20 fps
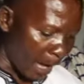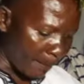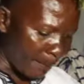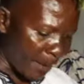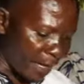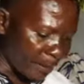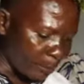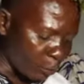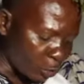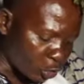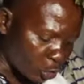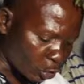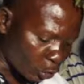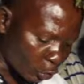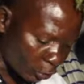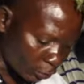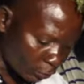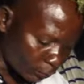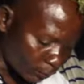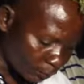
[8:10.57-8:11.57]
should go to the other
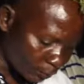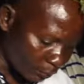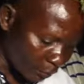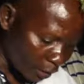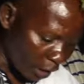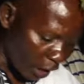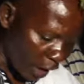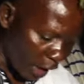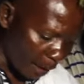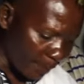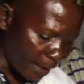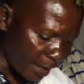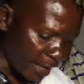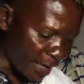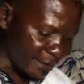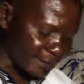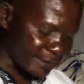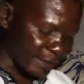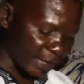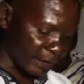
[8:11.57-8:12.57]
side and take from
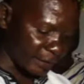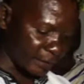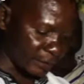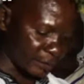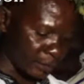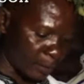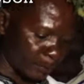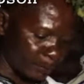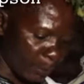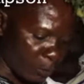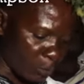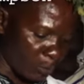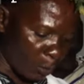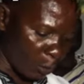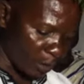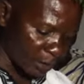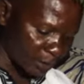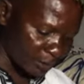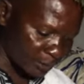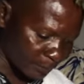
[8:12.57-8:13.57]
there.
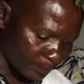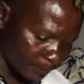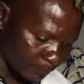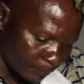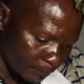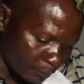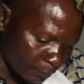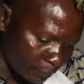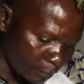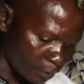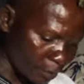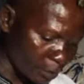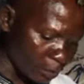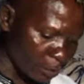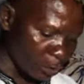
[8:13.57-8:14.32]
That's what he just